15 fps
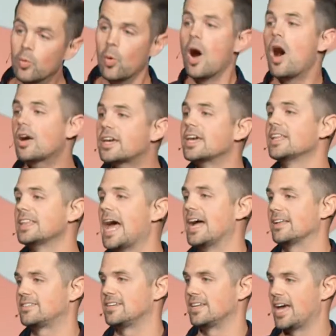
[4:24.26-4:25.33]
walk in
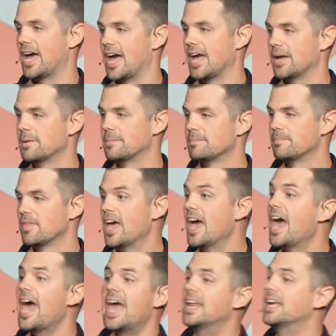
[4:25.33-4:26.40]
that today.
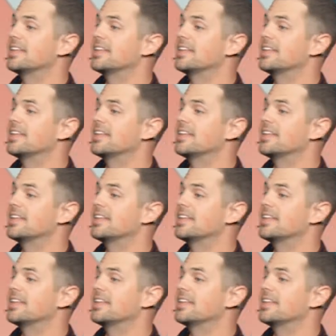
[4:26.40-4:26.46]
And